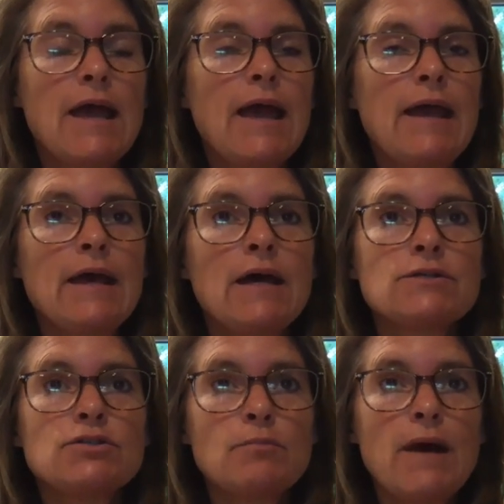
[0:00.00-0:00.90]

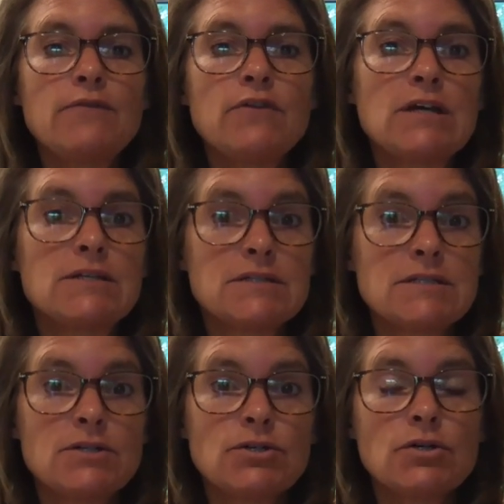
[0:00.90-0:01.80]
And you might even
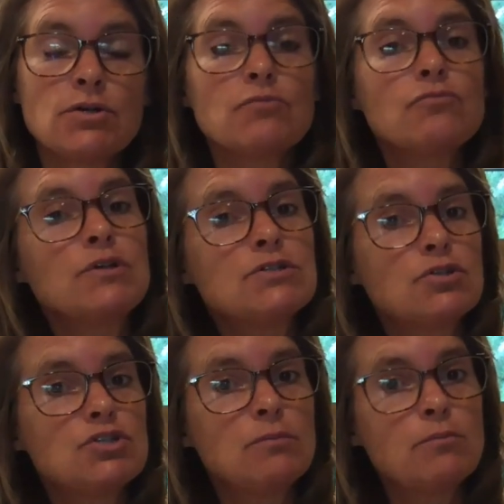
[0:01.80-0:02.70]
consider
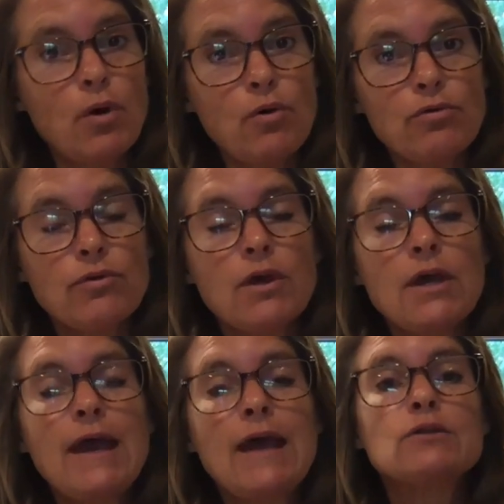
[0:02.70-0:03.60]
researching both
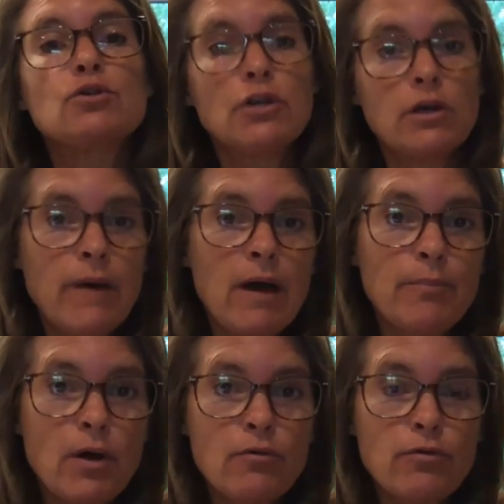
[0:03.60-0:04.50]
and learning about
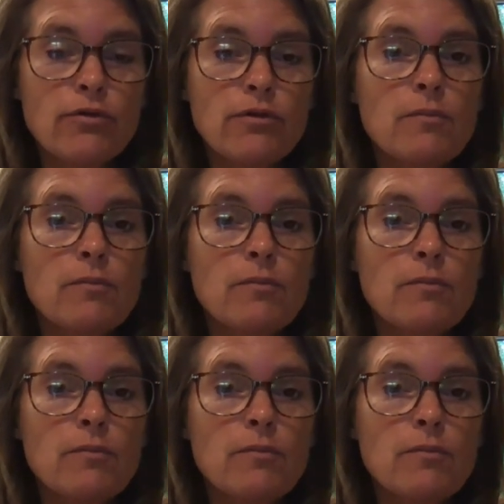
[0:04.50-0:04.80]
both,